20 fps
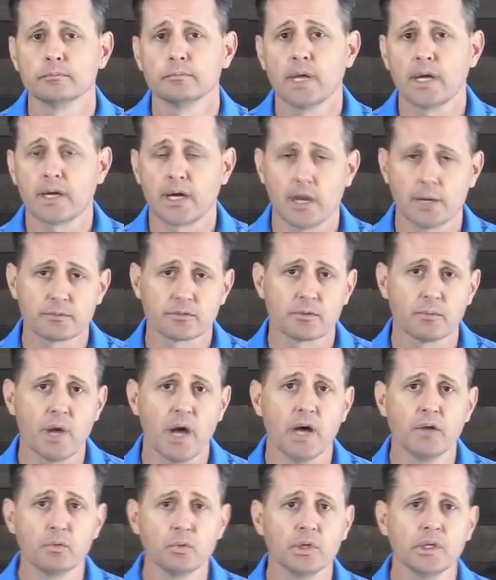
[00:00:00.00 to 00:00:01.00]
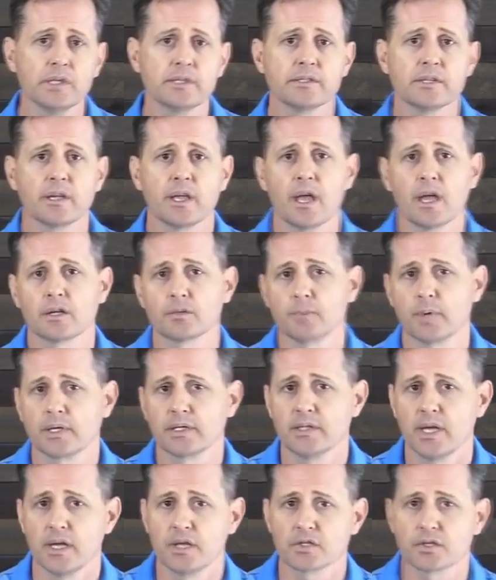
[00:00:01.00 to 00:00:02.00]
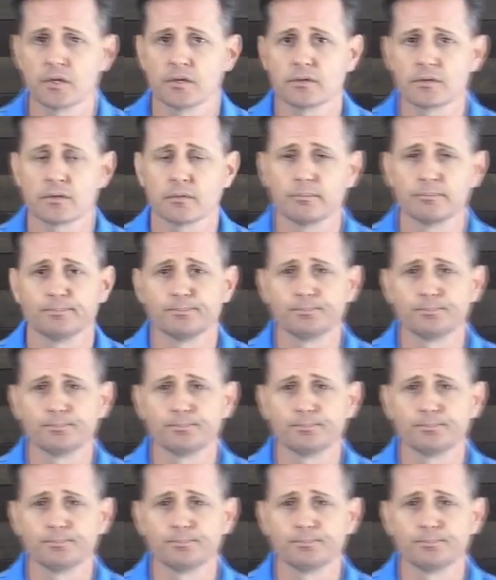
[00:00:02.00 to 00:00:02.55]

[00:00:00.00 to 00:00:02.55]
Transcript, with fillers: That comes from unrealistic expectations.